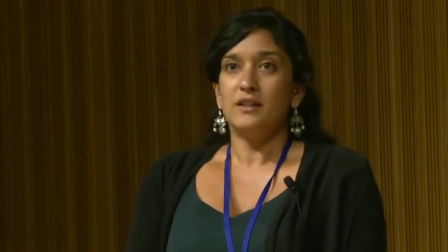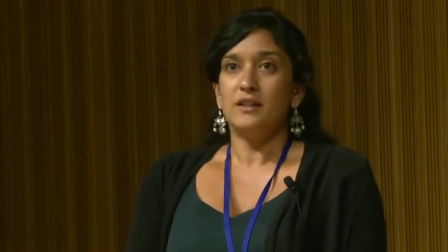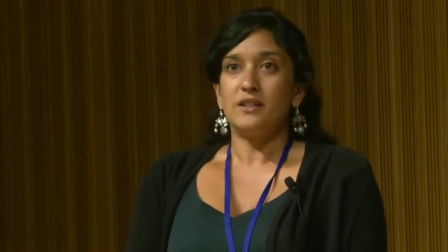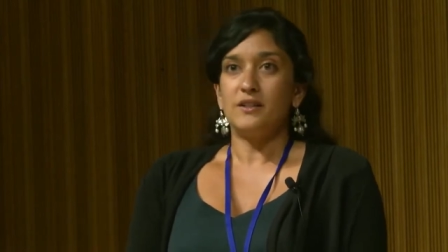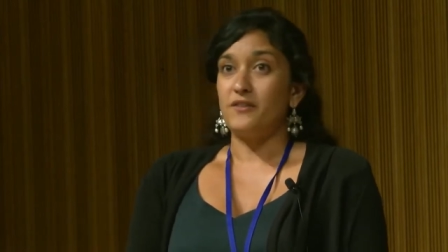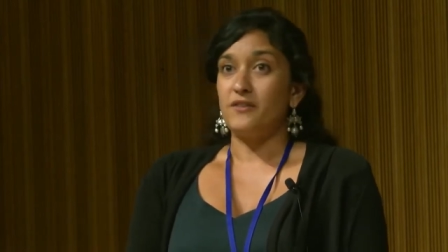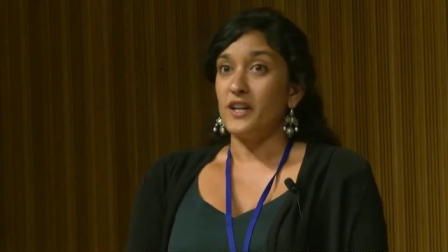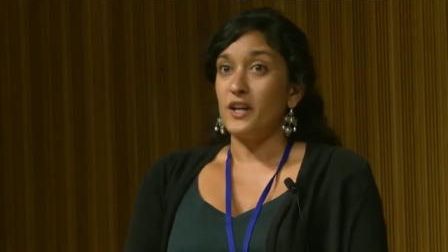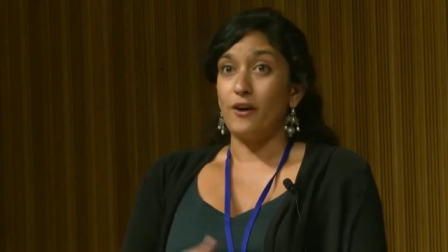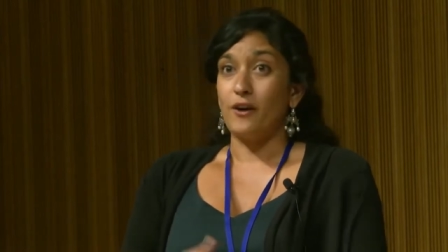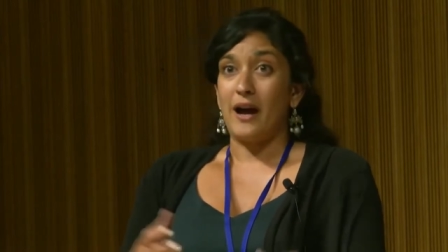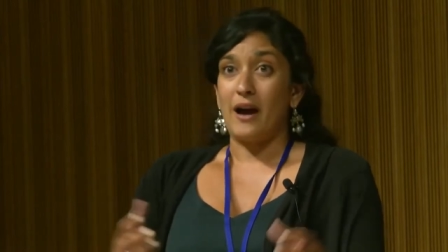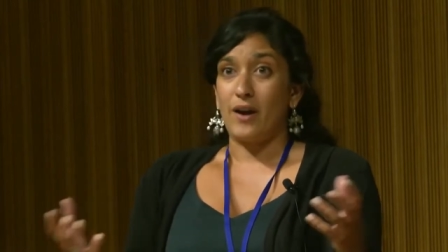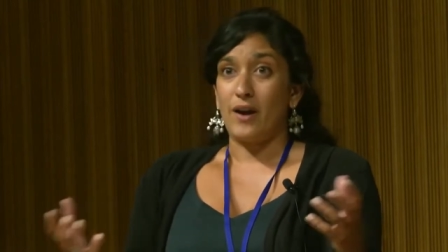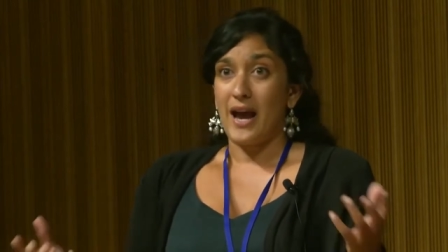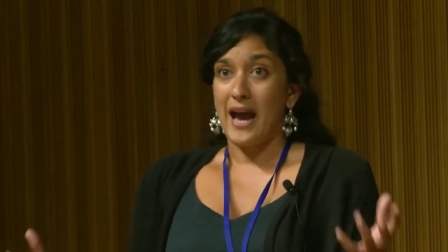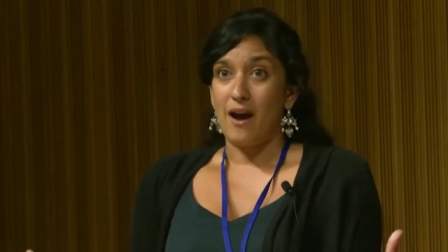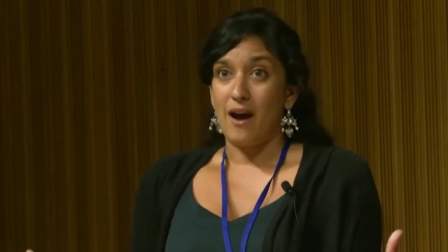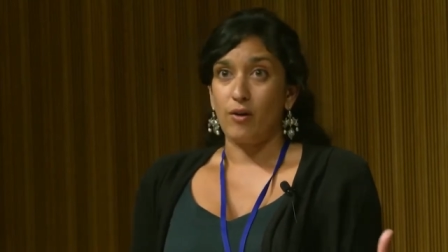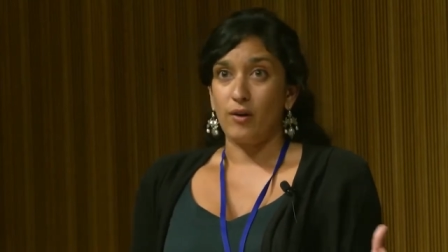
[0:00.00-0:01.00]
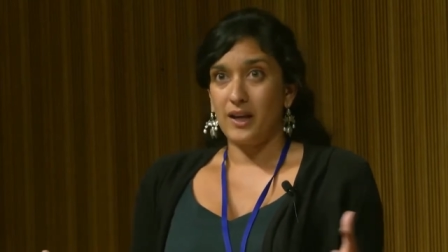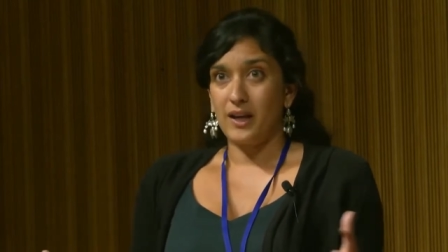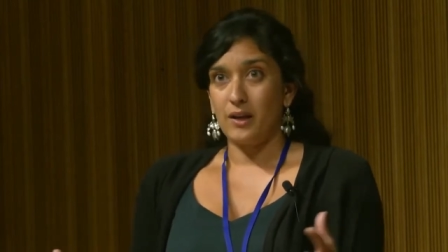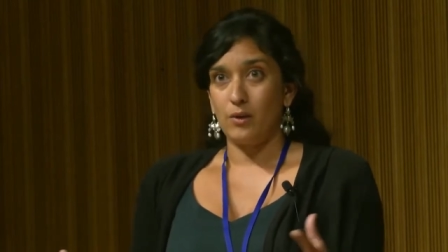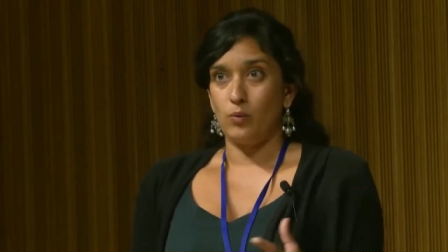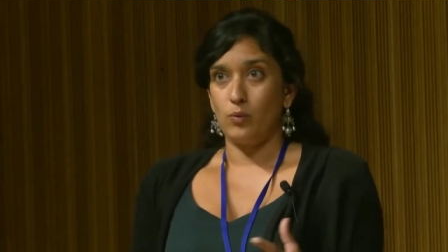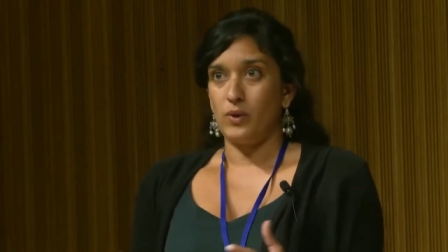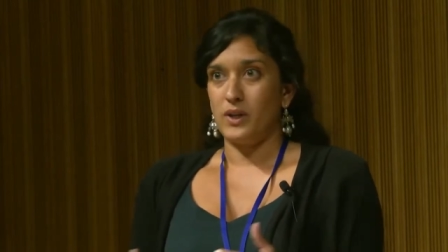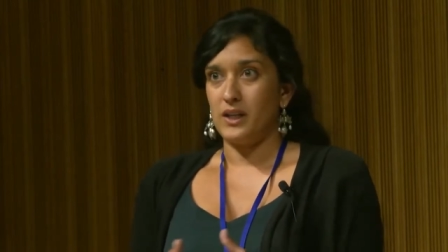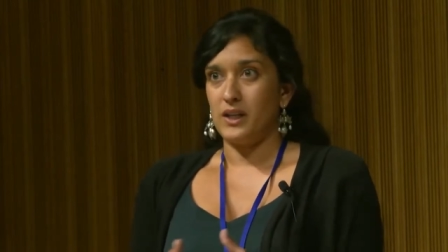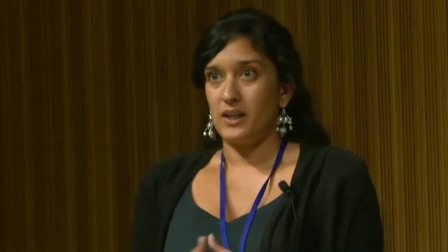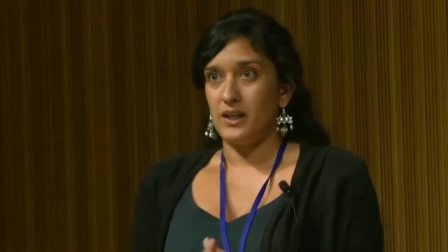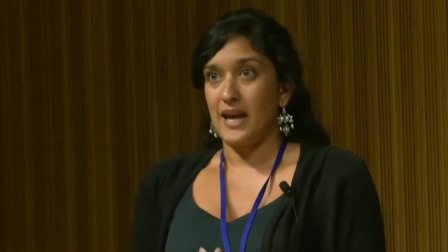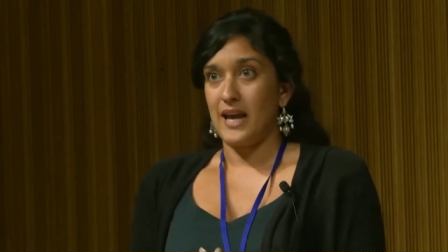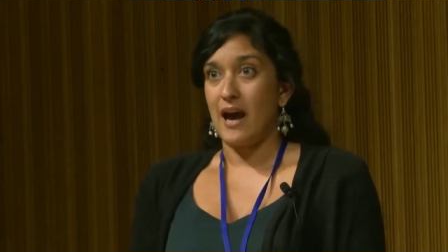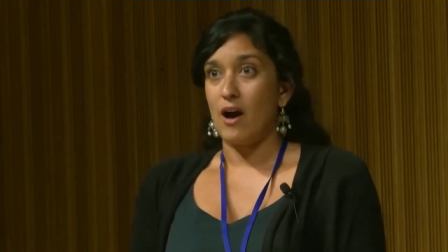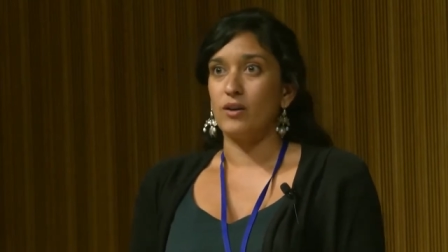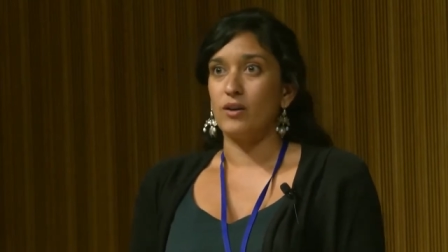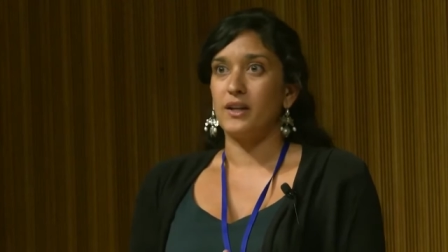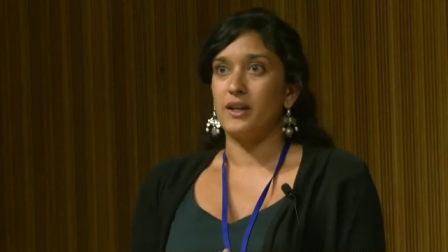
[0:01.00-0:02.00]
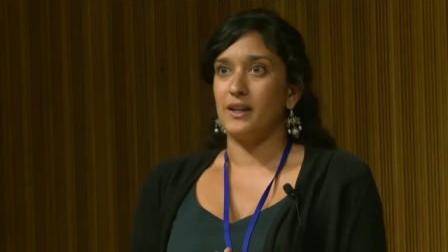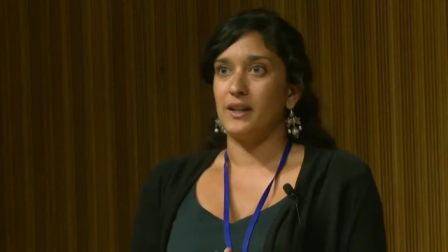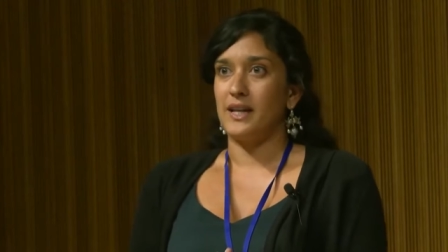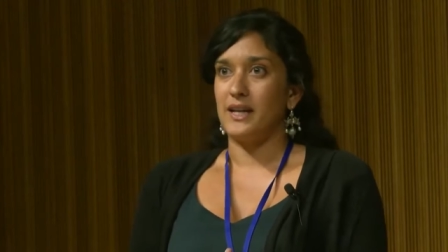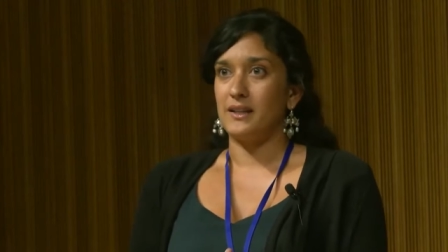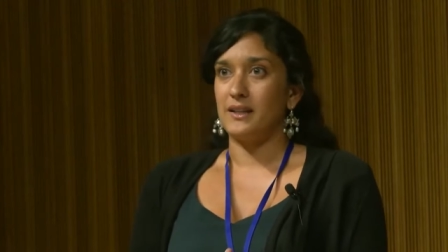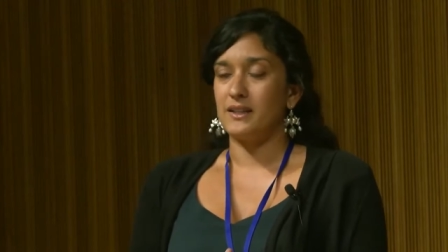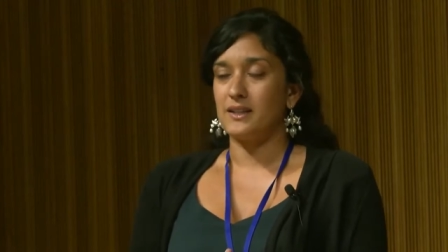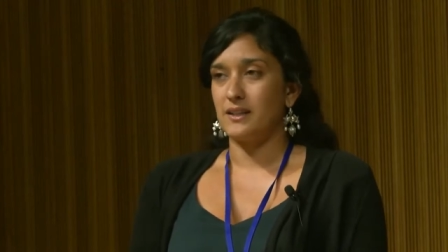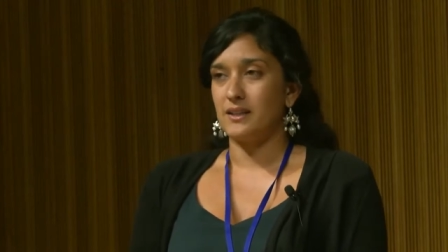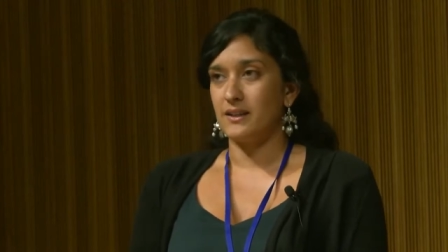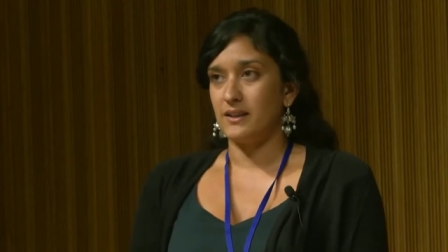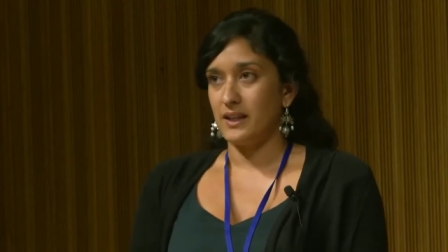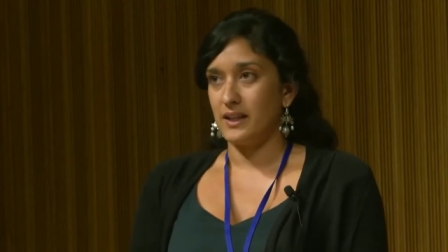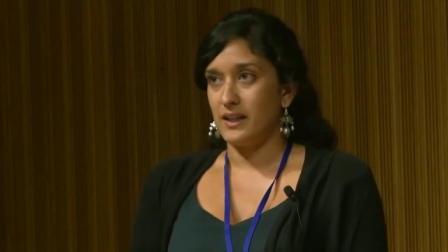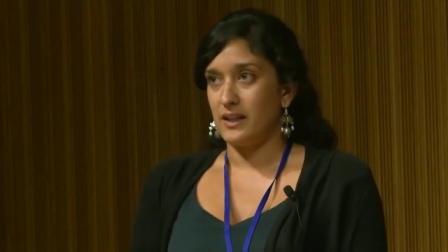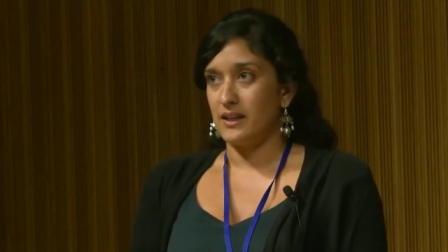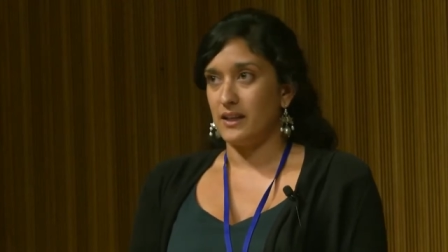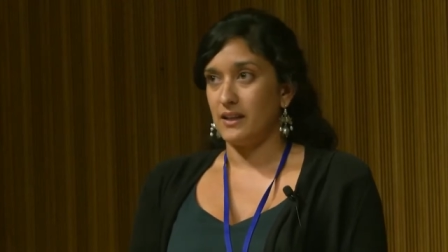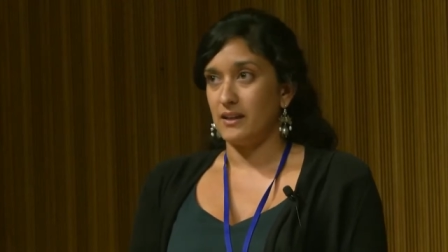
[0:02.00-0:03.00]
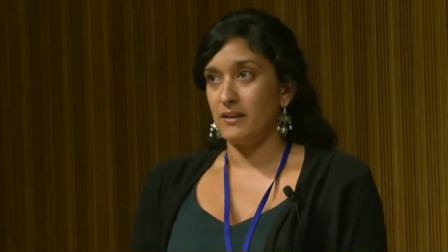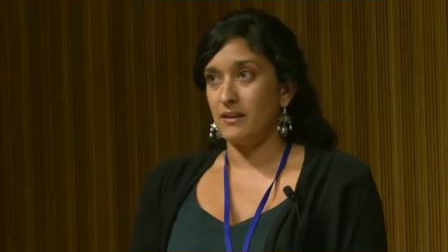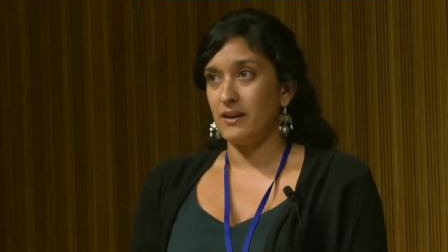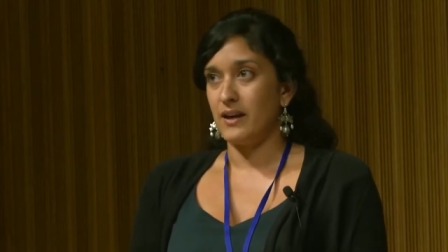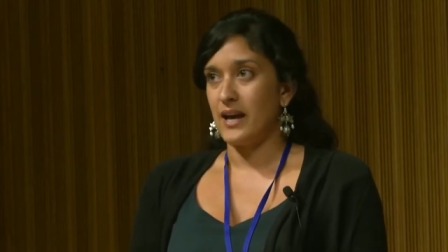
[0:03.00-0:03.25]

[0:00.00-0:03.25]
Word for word: to figure out how can we calculate the